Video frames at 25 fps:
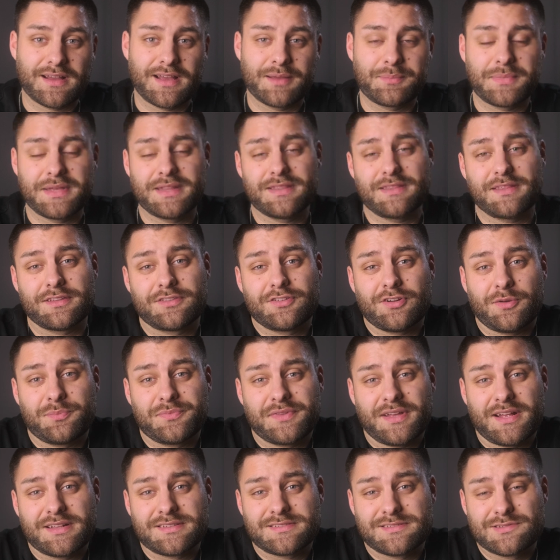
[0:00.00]
I mean, the
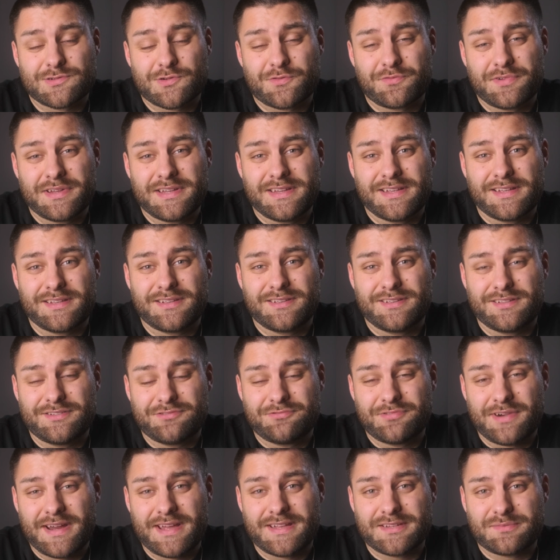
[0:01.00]
top dials look really
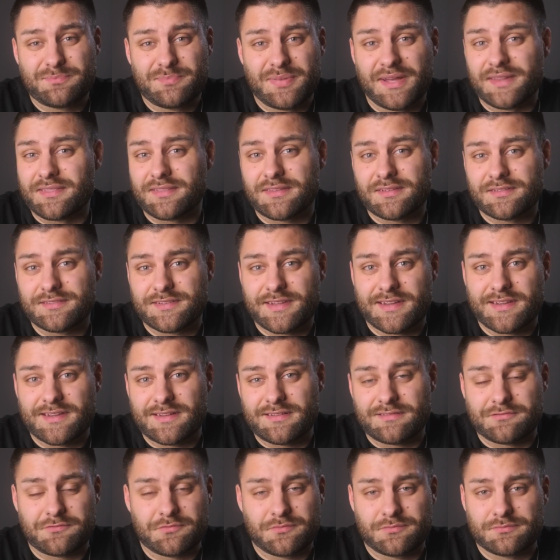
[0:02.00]
great, but
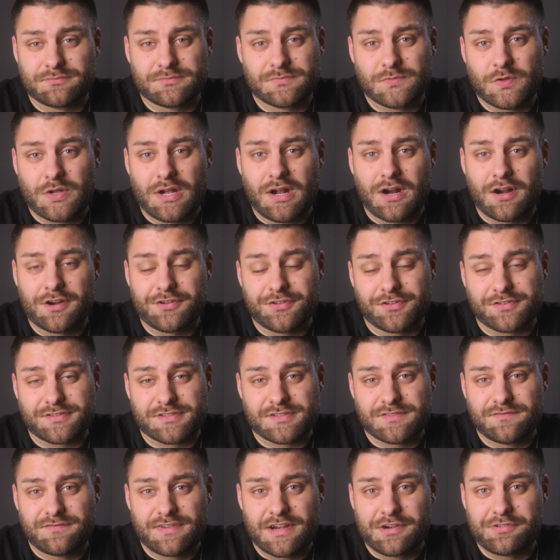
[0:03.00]
they are
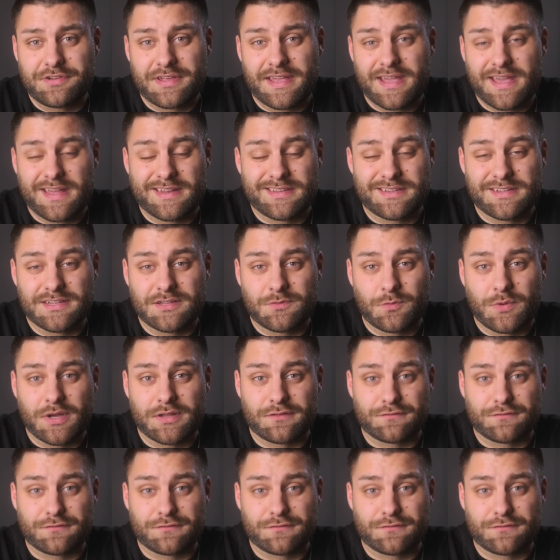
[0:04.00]
not very handy when